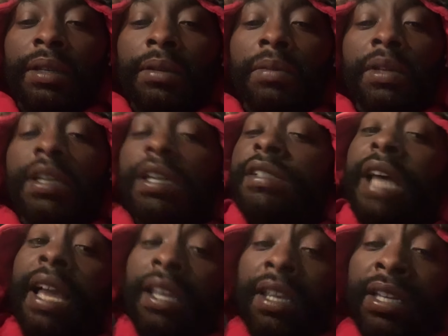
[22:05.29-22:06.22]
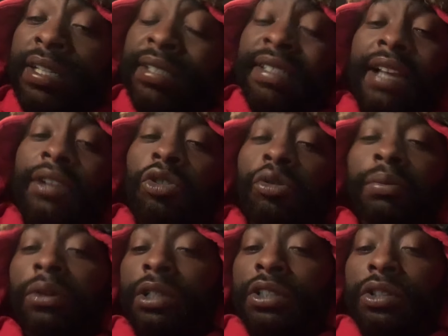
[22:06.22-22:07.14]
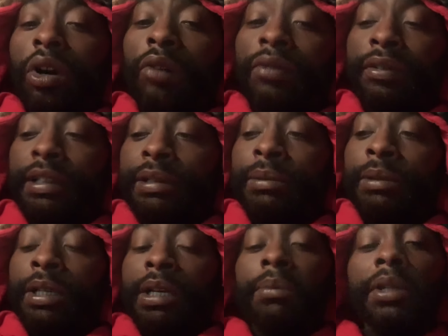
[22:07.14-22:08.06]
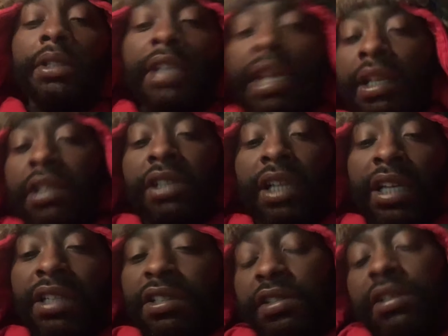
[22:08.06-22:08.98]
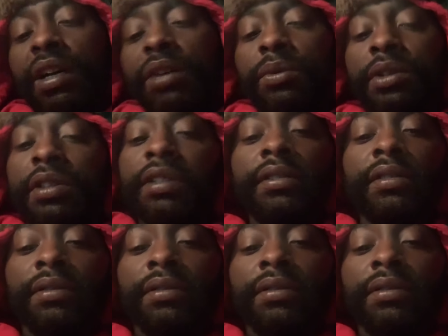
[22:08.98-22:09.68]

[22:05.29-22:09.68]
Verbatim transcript: Because I can get a sign-on bonus off of them, but taking the chance is not worth it.